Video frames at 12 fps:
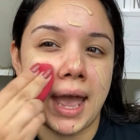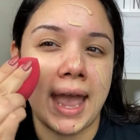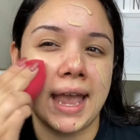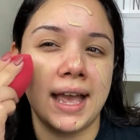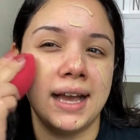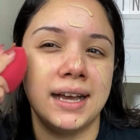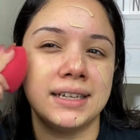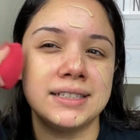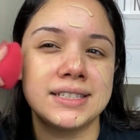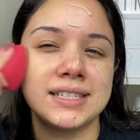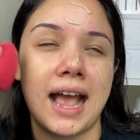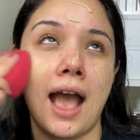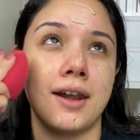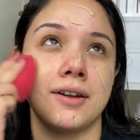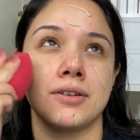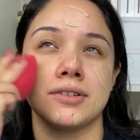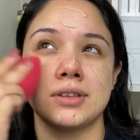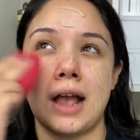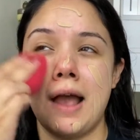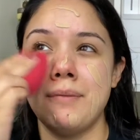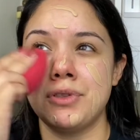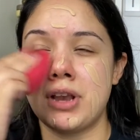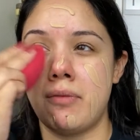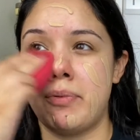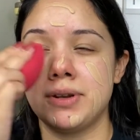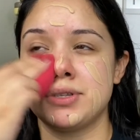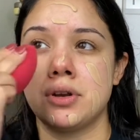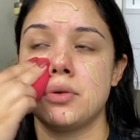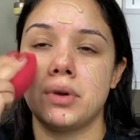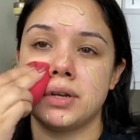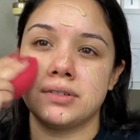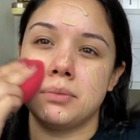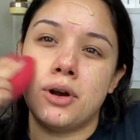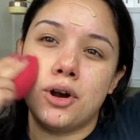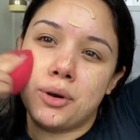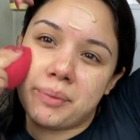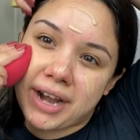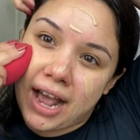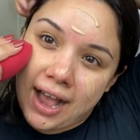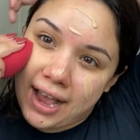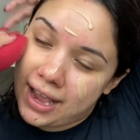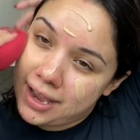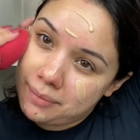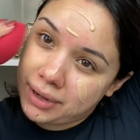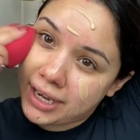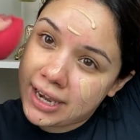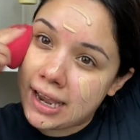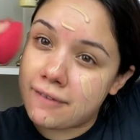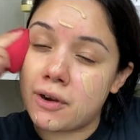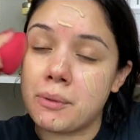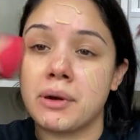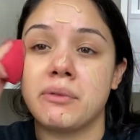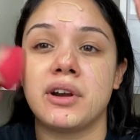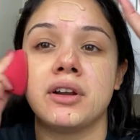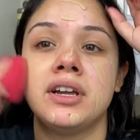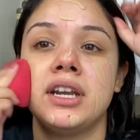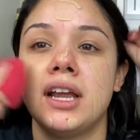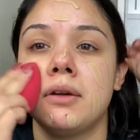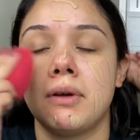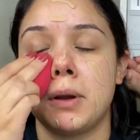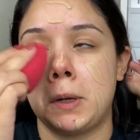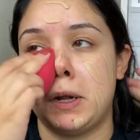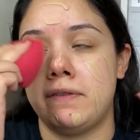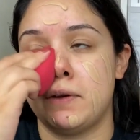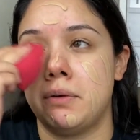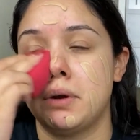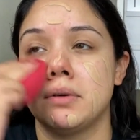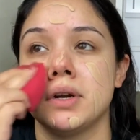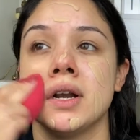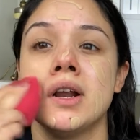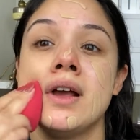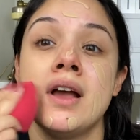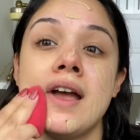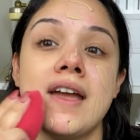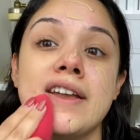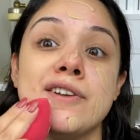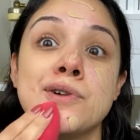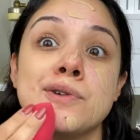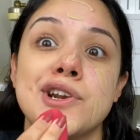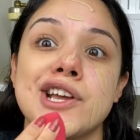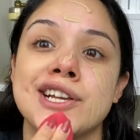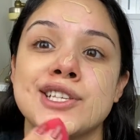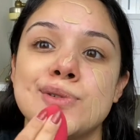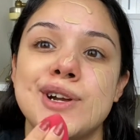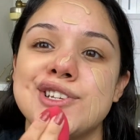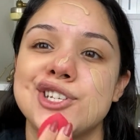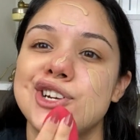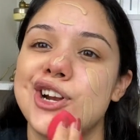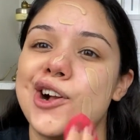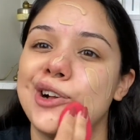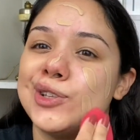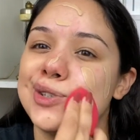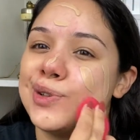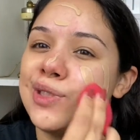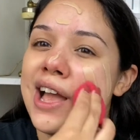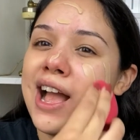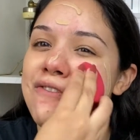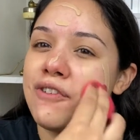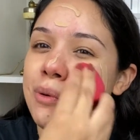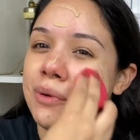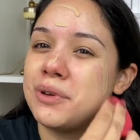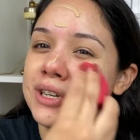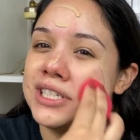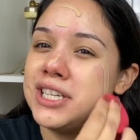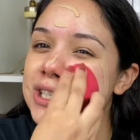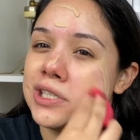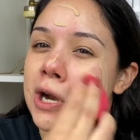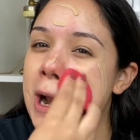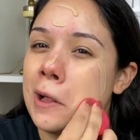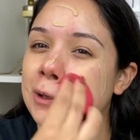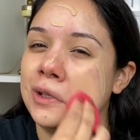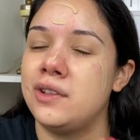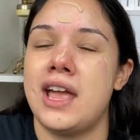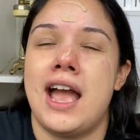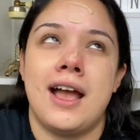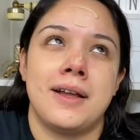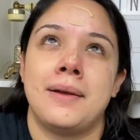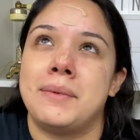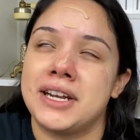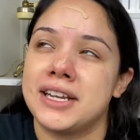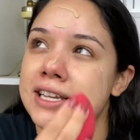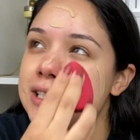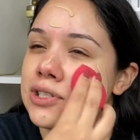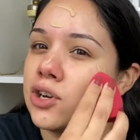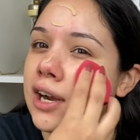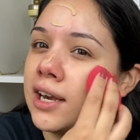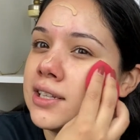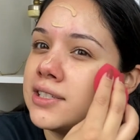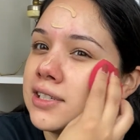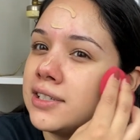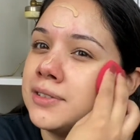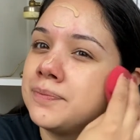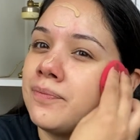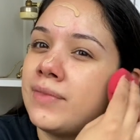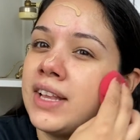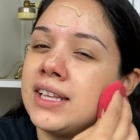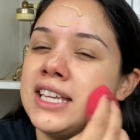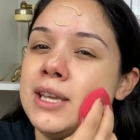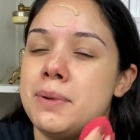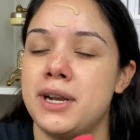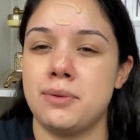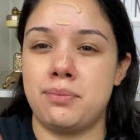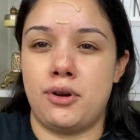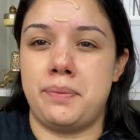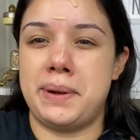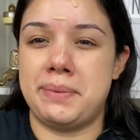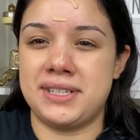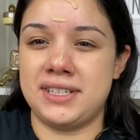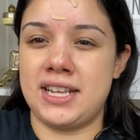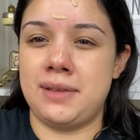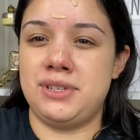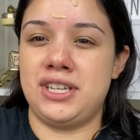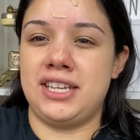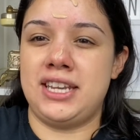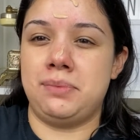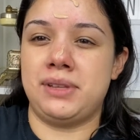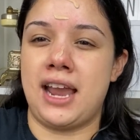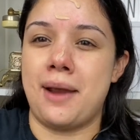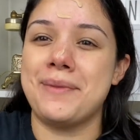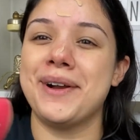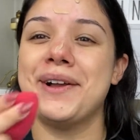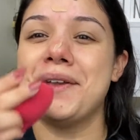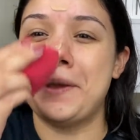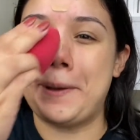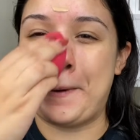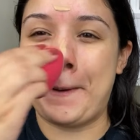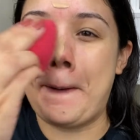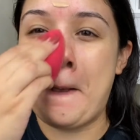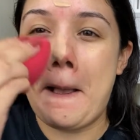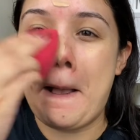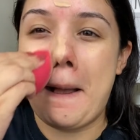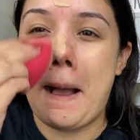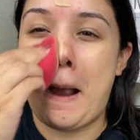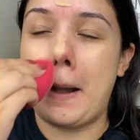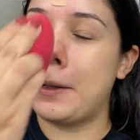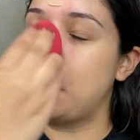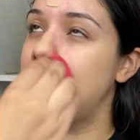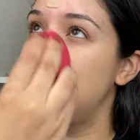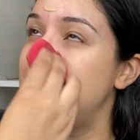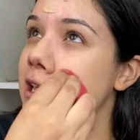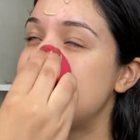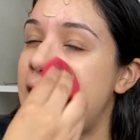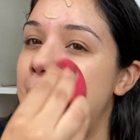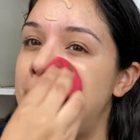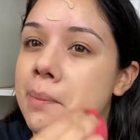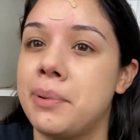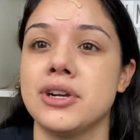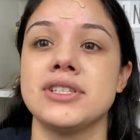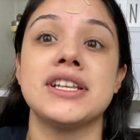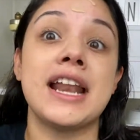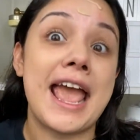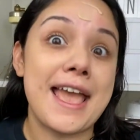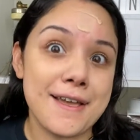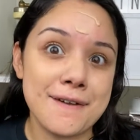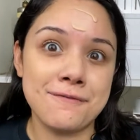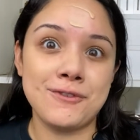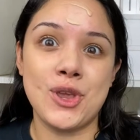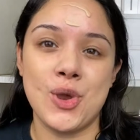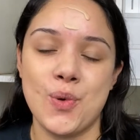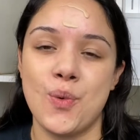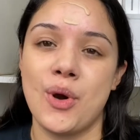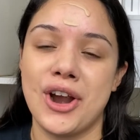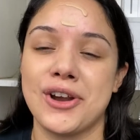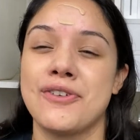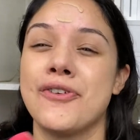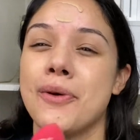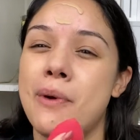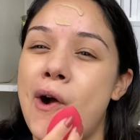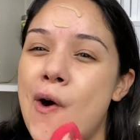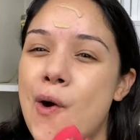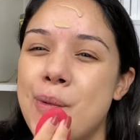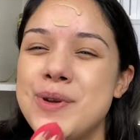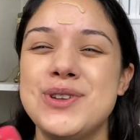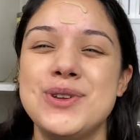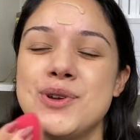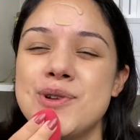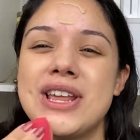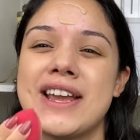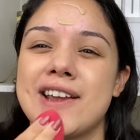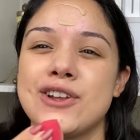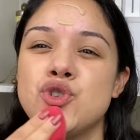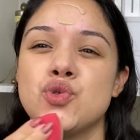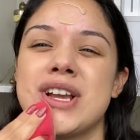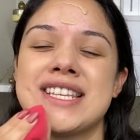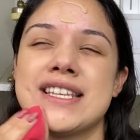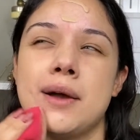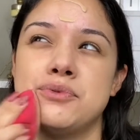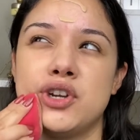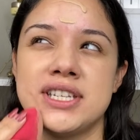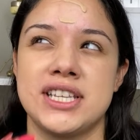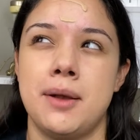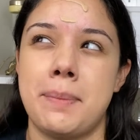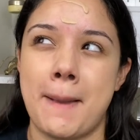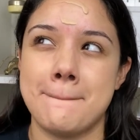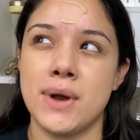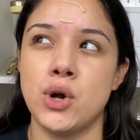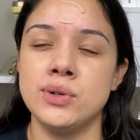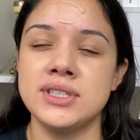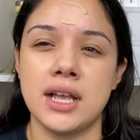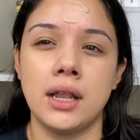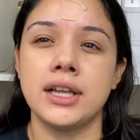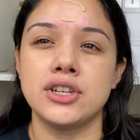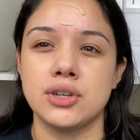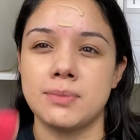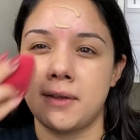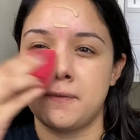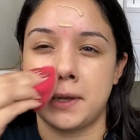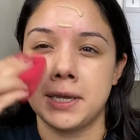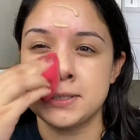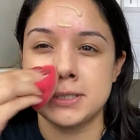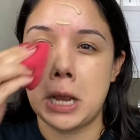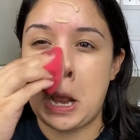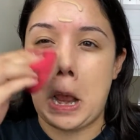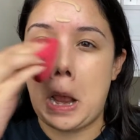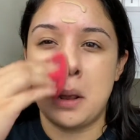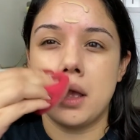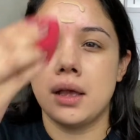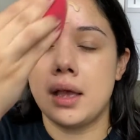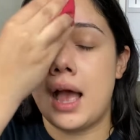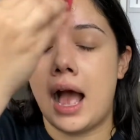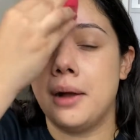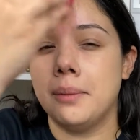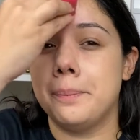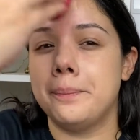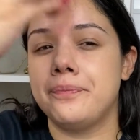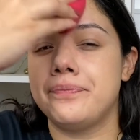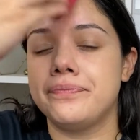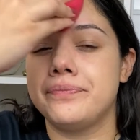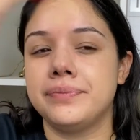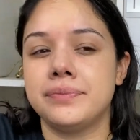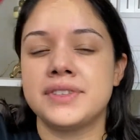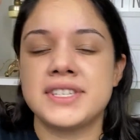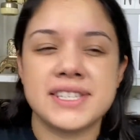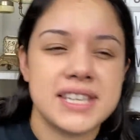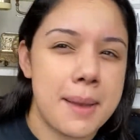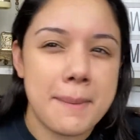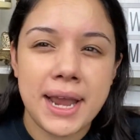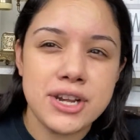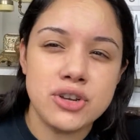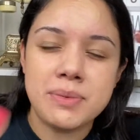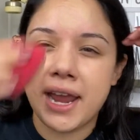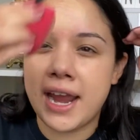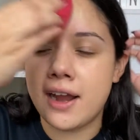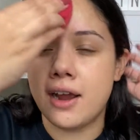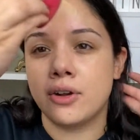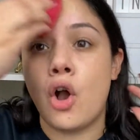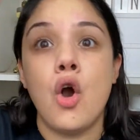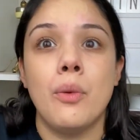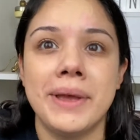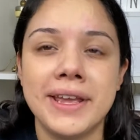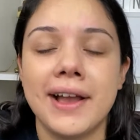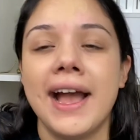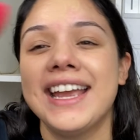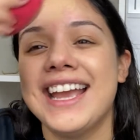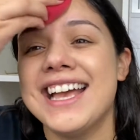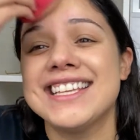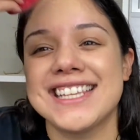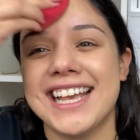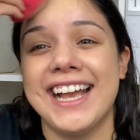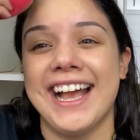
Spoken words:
And I don't know, so I'm the type of person who works from home, and I'm like, hey, if I want to wear a hoodie, I wear a hoodie. If I want to wear a crew neck sweatshirt, I'll do that. If I want to wear a t-shirt, I'll do that. I mean, I guess try not to keep it inappropriate, but sometimes you can keep the camera, you know? Are you the type of person, if you work from home, do you like dress up? At most, I'll like do my face. I'll semi do my hair. I'll comb it, I guess.